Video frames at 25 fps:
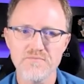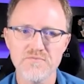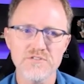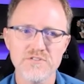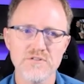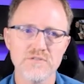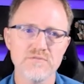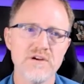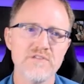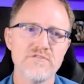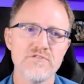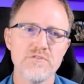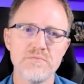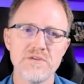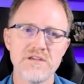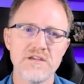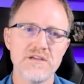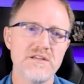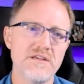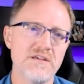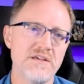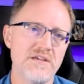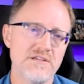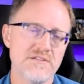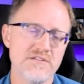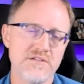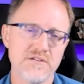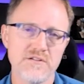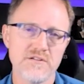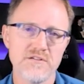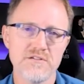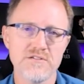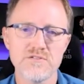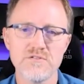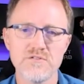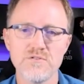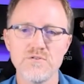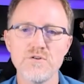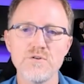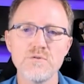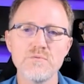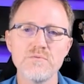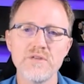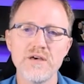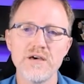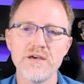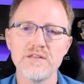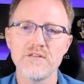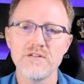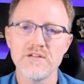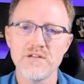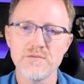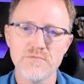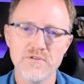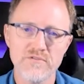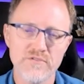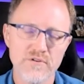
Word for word: So, right from the beginning, he's going to assume that the number